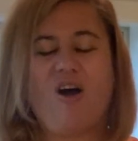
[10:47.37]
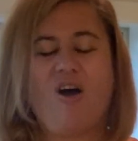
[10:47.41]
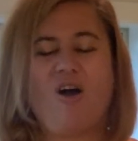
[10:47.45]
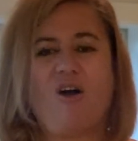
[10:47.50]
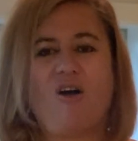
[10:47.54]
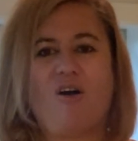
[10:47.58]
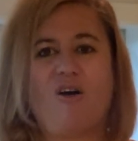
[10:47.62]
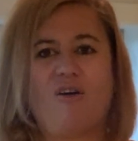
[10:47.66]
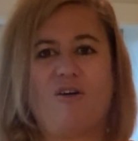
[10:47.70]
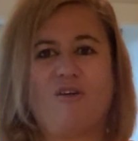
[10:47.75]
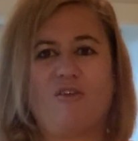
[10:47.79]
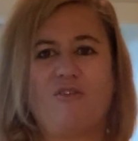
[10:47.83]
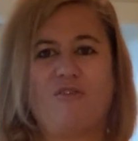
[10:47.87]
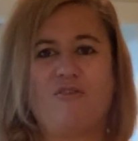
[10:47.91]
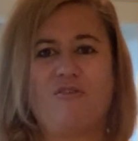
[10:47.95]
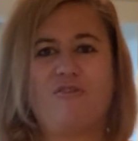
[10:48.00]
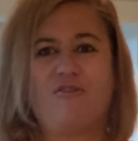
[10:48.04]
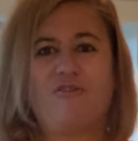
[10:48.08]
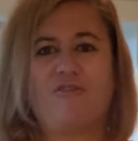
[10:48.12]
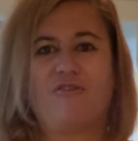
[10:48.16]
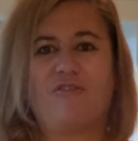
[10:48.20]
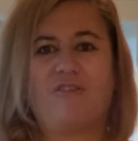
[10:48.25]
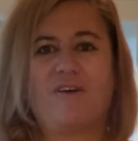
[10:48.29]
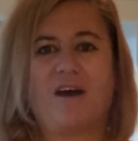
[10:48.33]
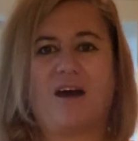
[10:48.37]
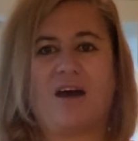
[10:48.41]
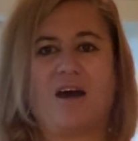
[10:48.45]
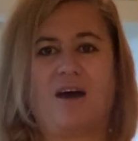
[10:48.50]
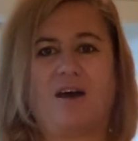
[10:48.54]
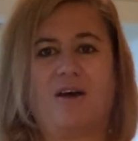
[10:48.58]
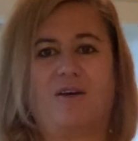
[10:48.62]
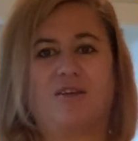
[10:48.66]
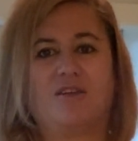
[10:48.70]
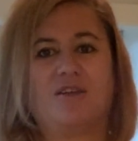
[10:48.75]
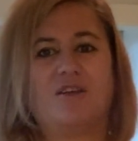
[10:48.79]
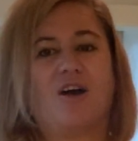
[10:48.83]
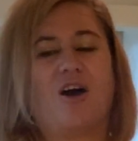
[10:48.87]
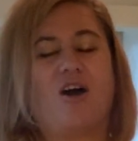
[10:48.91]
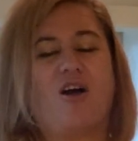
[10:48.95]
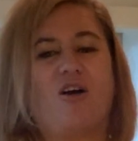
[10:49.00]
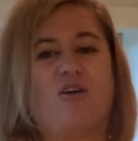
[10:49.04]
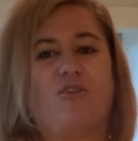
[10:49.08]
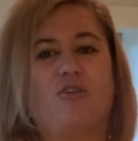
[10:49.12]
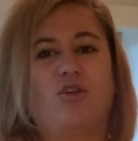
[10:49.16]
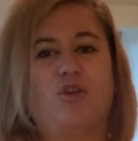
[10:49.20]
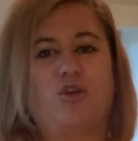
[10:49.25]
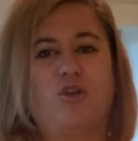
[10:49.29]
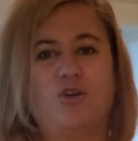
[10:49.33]
of
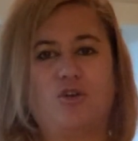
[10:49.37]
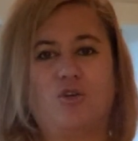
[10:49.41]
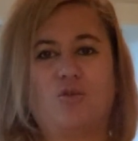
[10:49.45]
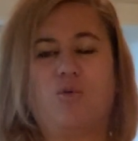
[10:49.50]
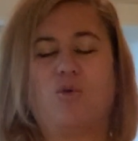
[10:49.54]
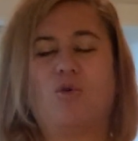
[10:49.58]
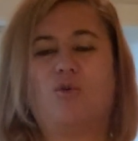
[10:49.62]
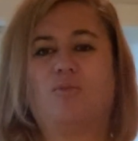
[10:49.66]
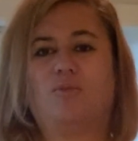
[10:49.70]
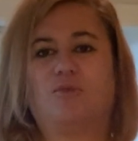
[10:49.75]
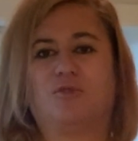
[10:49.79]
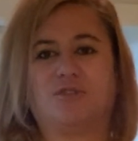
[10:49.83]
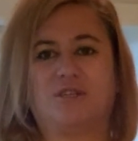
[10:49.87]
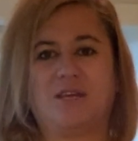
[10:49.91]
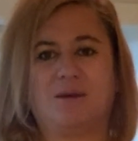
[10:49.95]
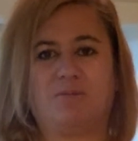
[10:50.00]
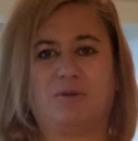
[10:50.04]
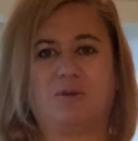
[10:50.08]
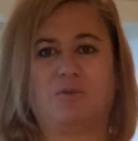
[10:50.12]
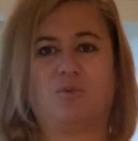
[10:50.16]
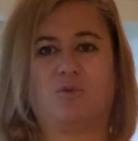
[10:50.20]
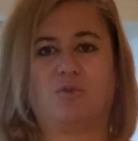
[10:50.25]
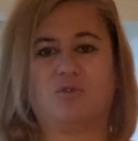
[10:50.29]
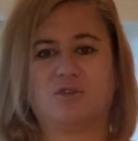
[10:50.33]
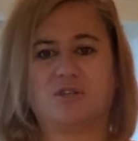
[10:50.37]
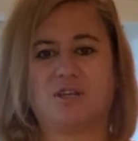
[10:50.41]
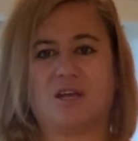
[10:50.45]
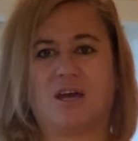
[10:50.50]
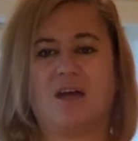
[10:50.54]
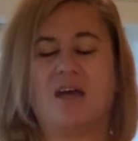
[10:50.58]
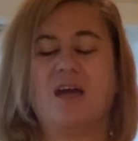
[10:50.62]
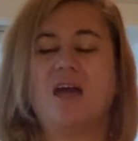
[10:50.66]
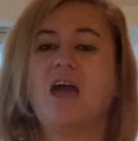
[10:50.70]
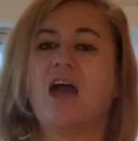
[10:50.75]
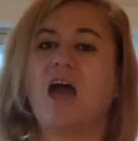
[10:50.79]
lukewarm or tepid water.